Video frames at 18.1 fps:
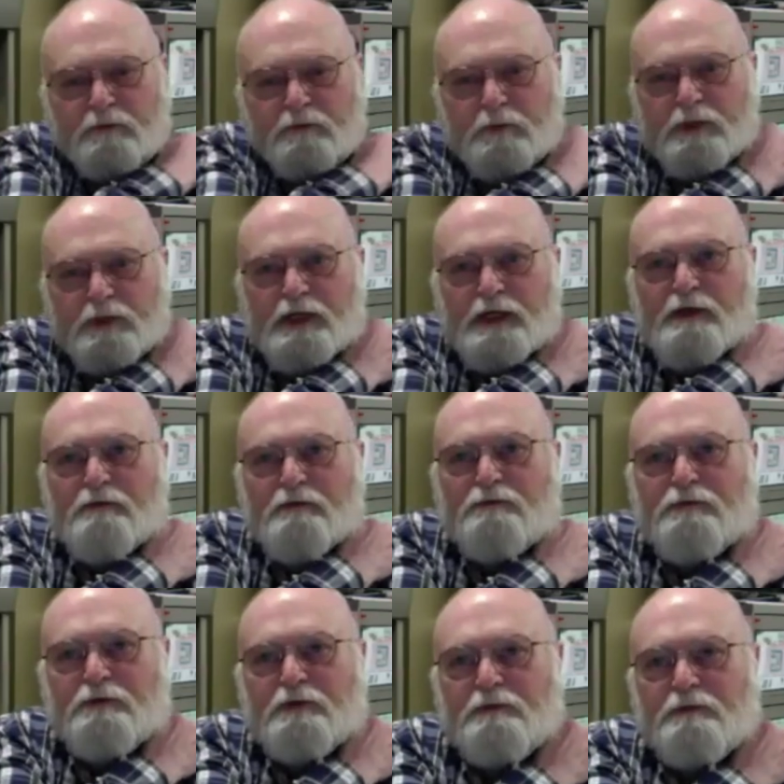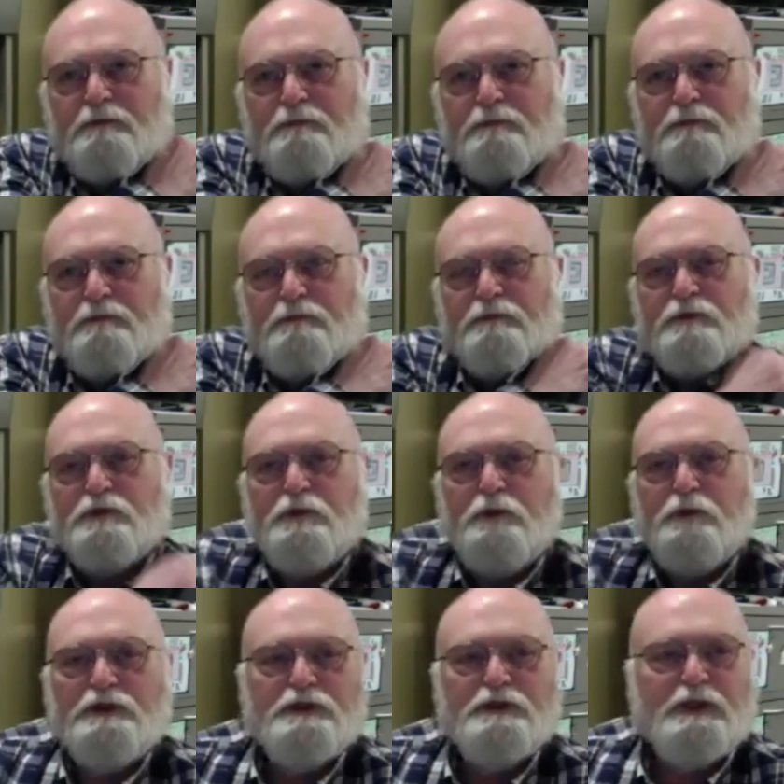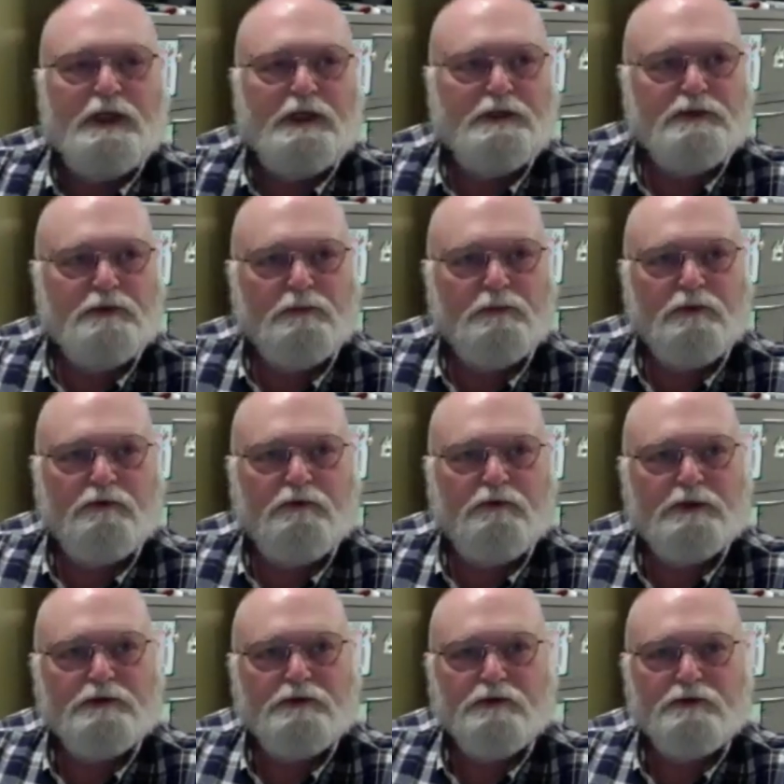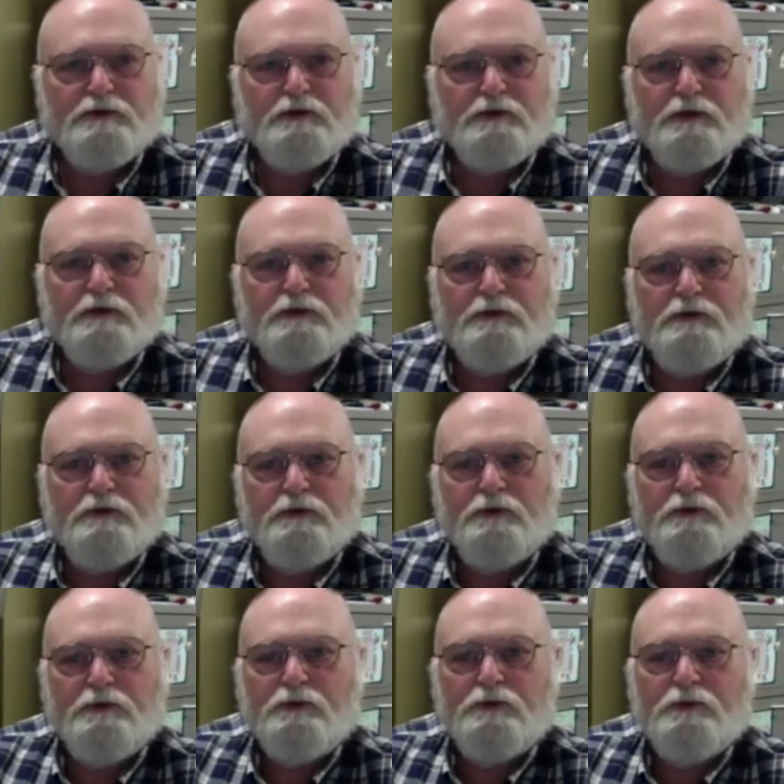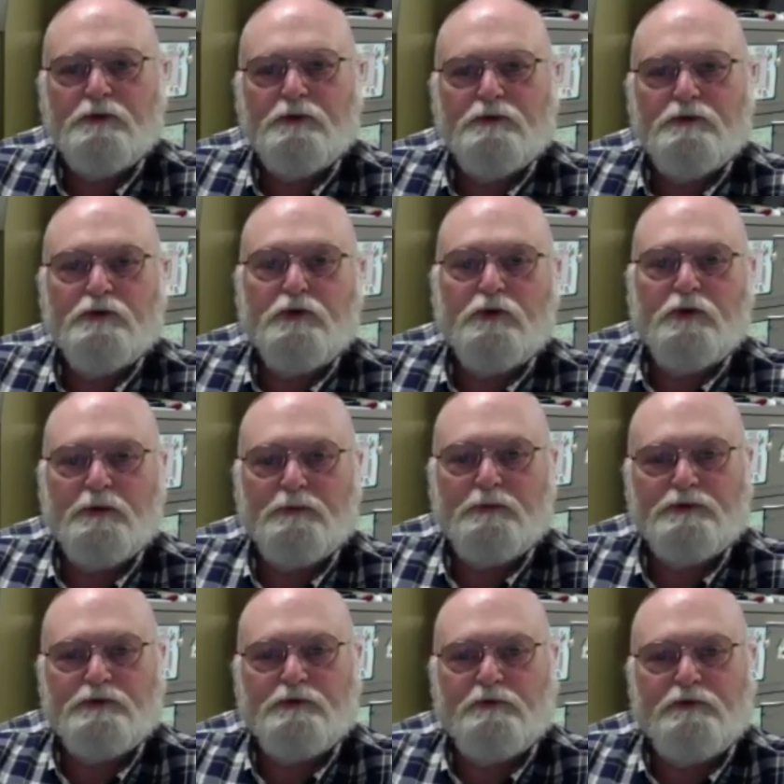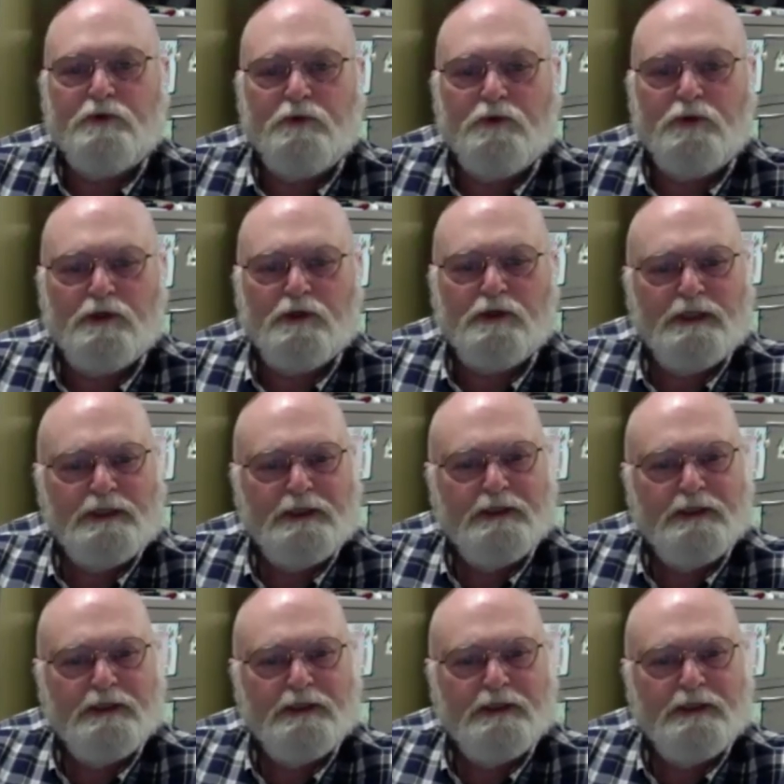we have um, two education professors that do trips, if you will,